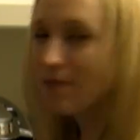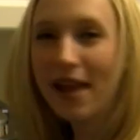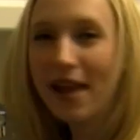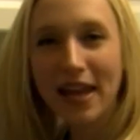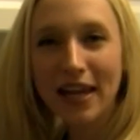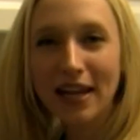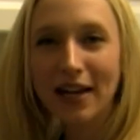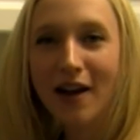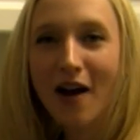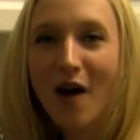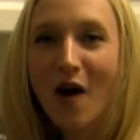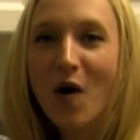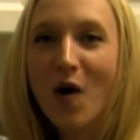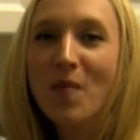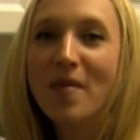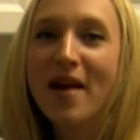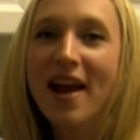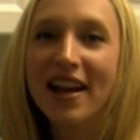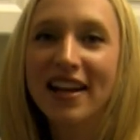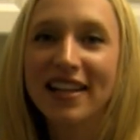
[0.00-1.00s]
make it at
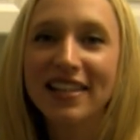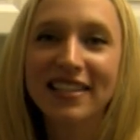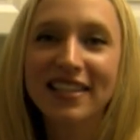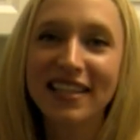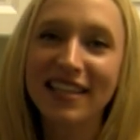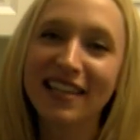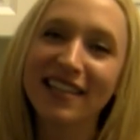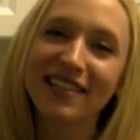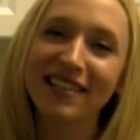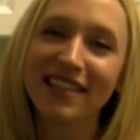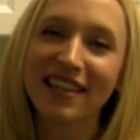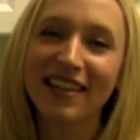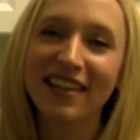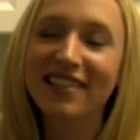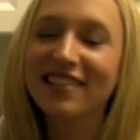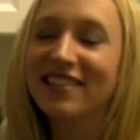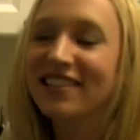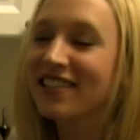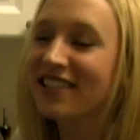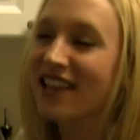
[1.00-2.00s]
home and it's easy.
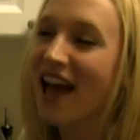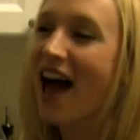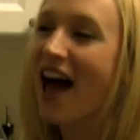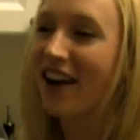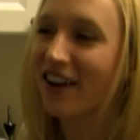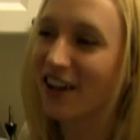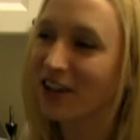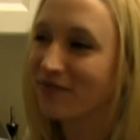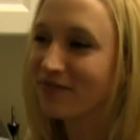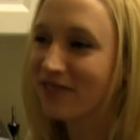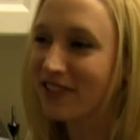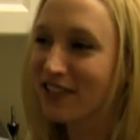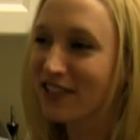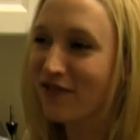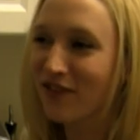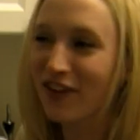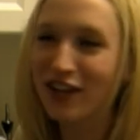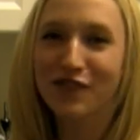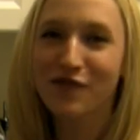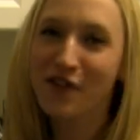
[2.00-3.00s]
It's just, I don't know, it
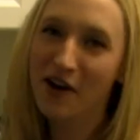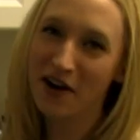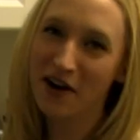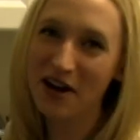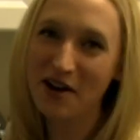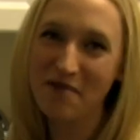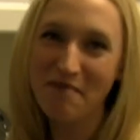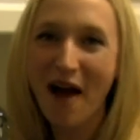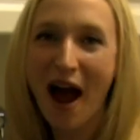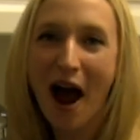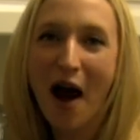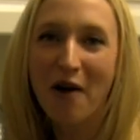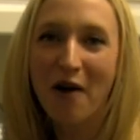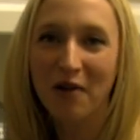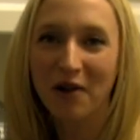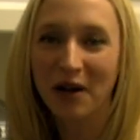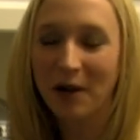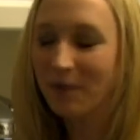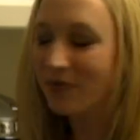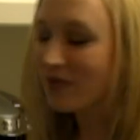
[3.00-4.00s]
feels very
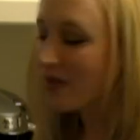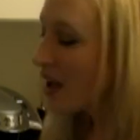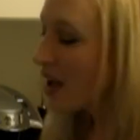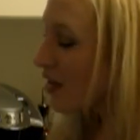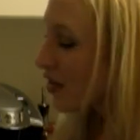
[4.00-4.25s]
empowering.